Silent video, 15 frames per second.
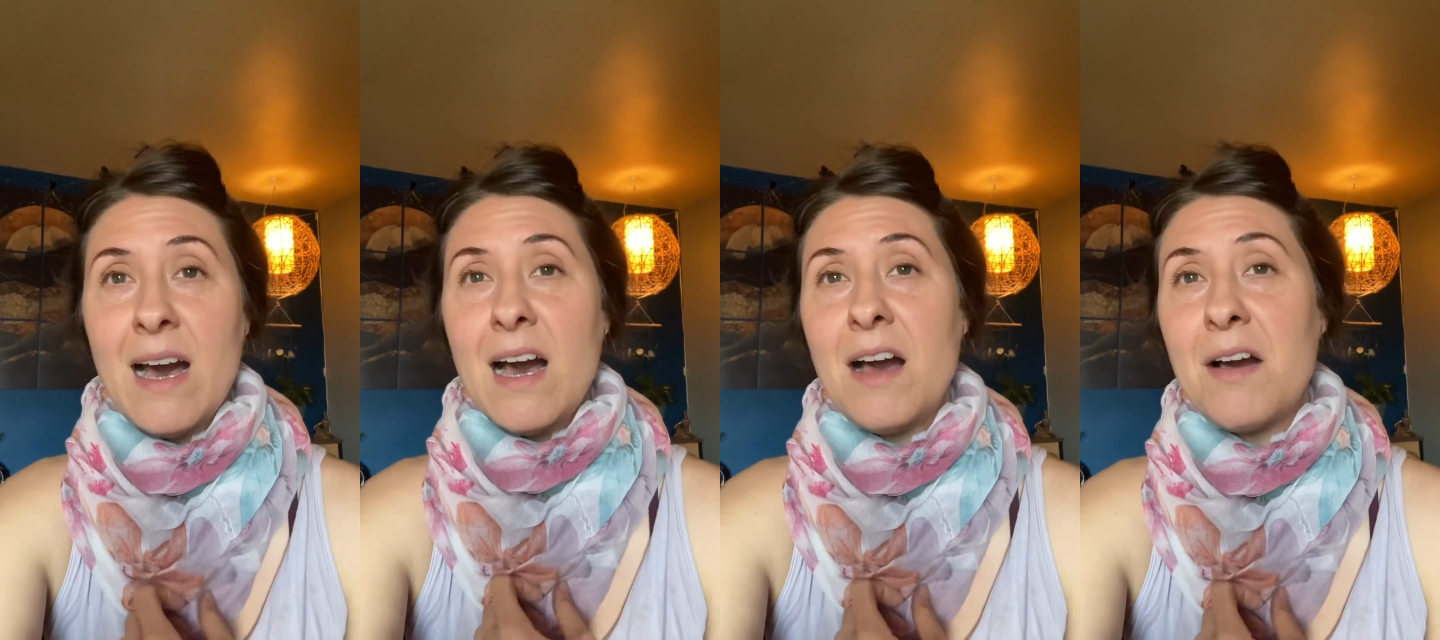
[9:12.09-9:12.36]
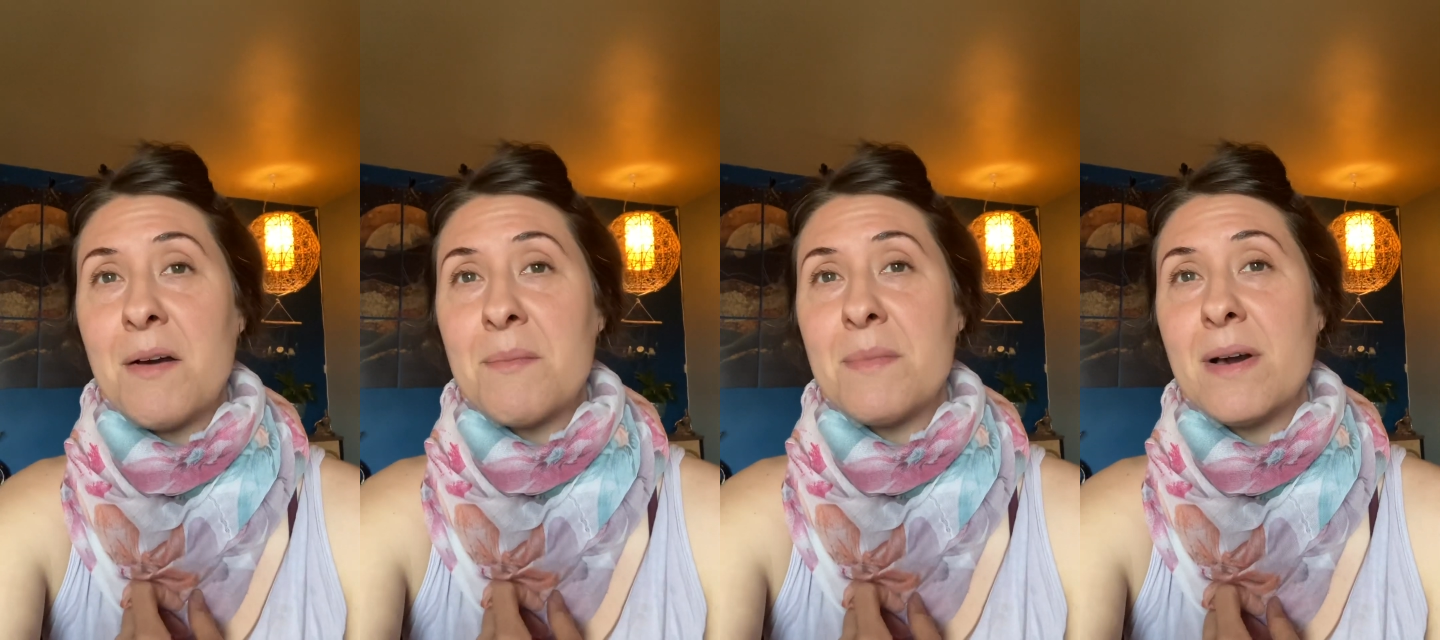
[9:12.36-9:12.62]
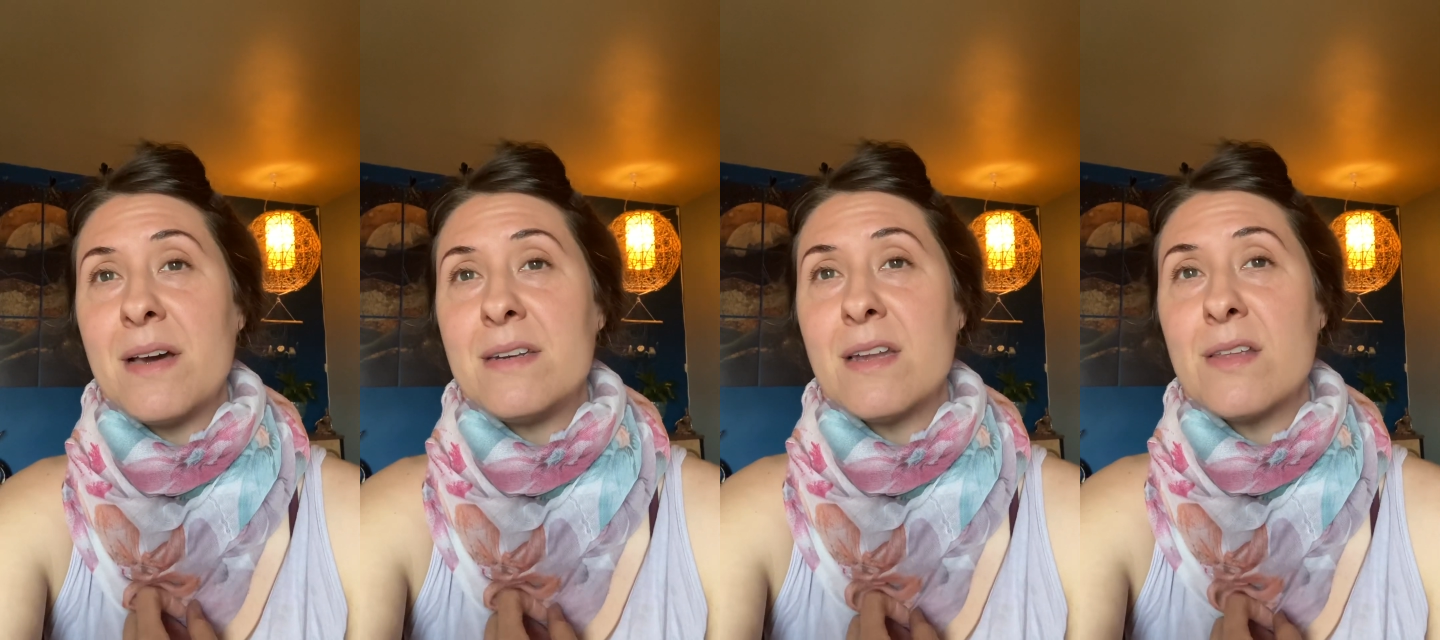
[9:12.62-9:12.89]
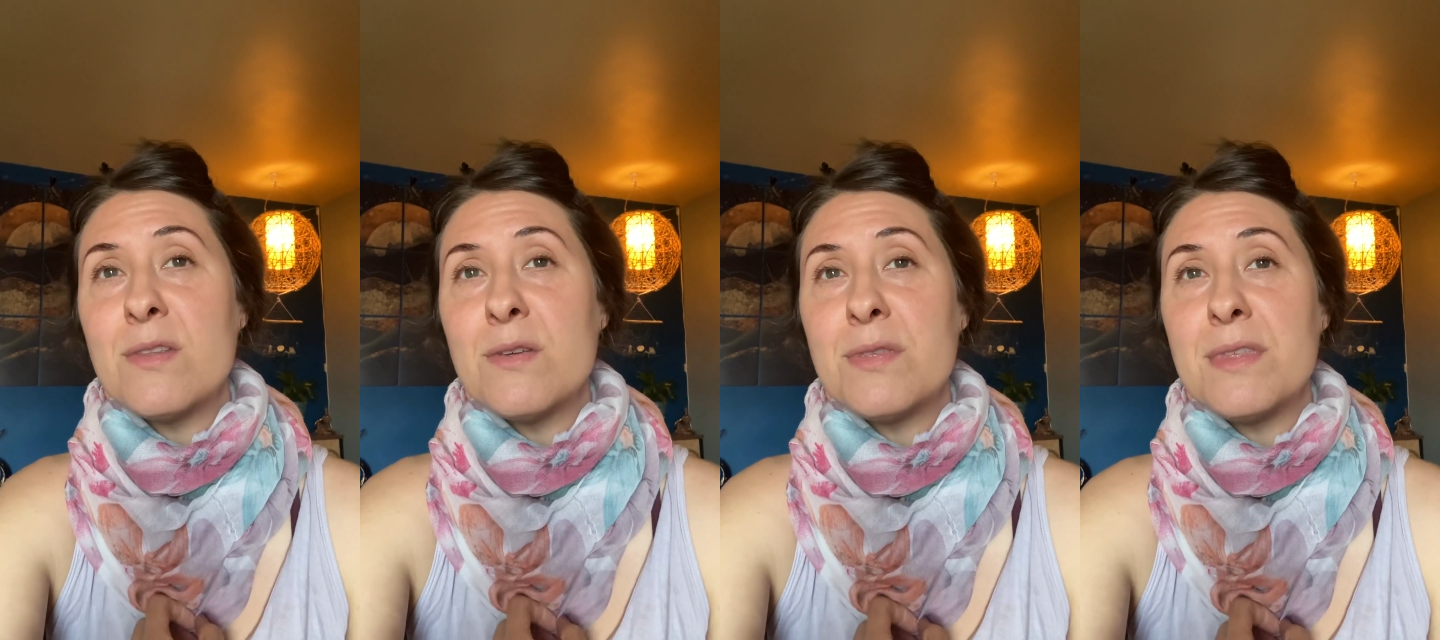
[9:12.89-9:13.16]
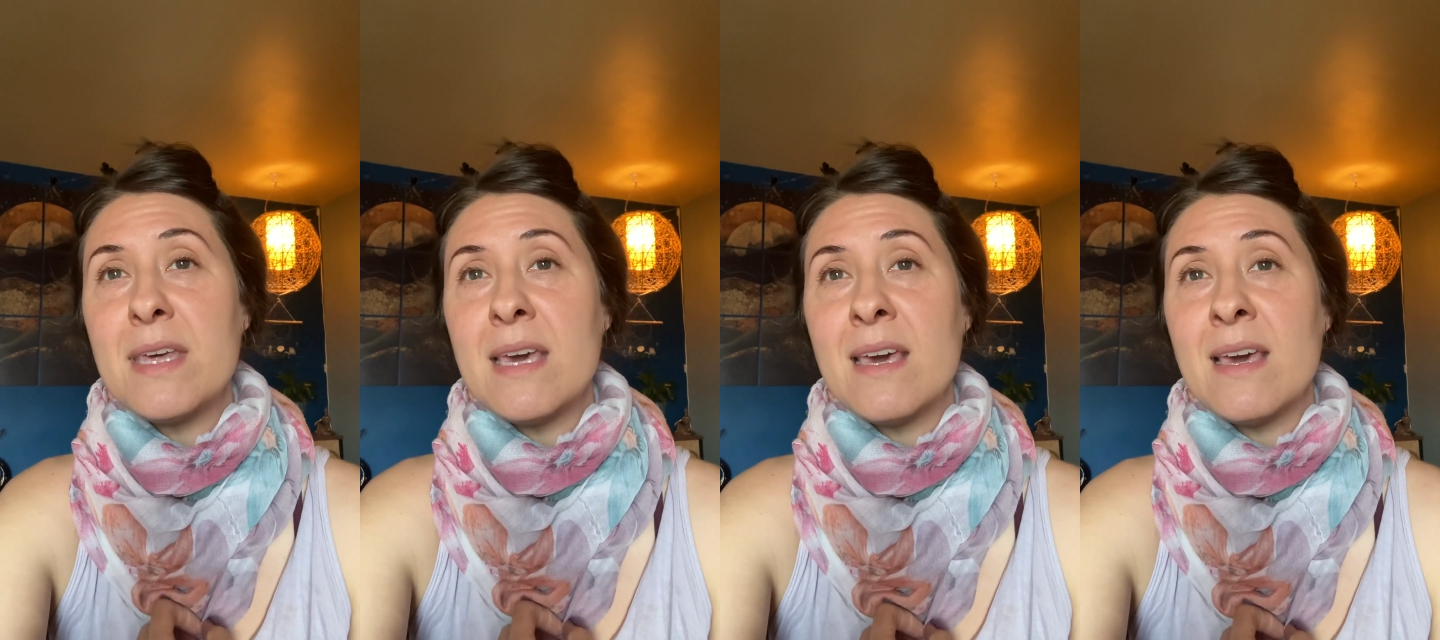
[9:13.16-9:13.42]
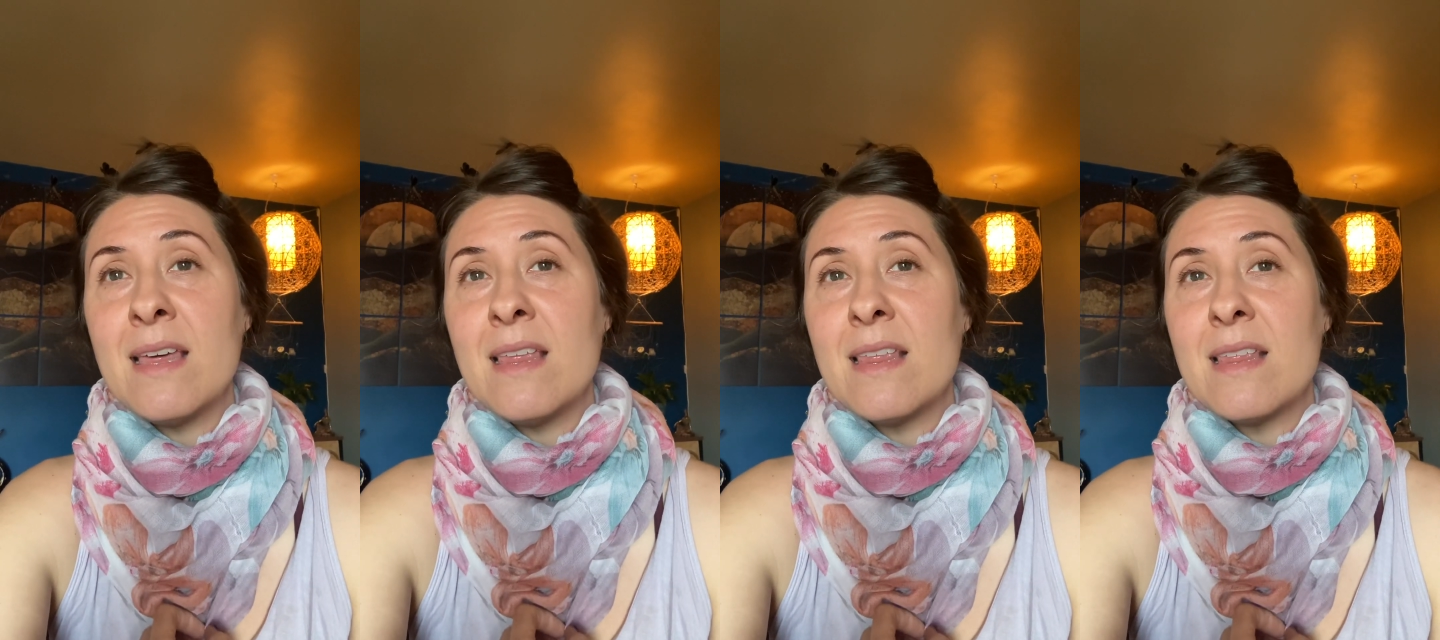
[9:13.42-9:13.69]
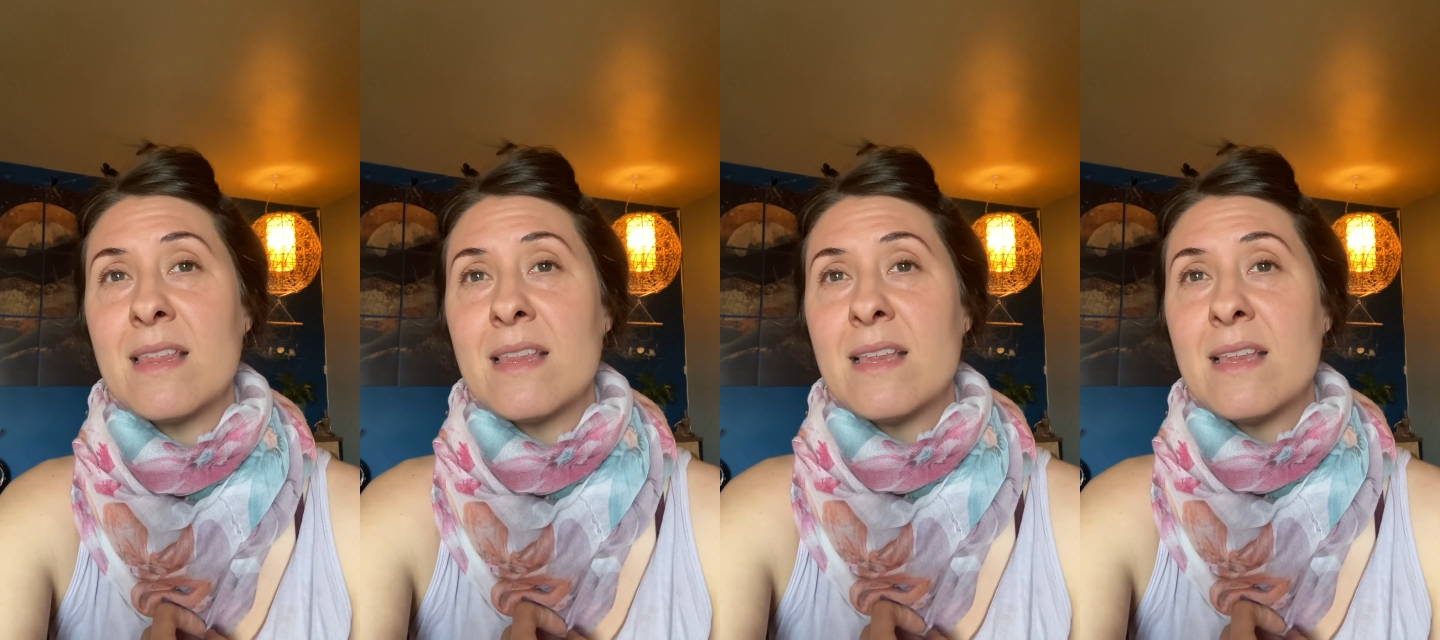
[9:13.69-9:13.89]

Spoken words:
Another thing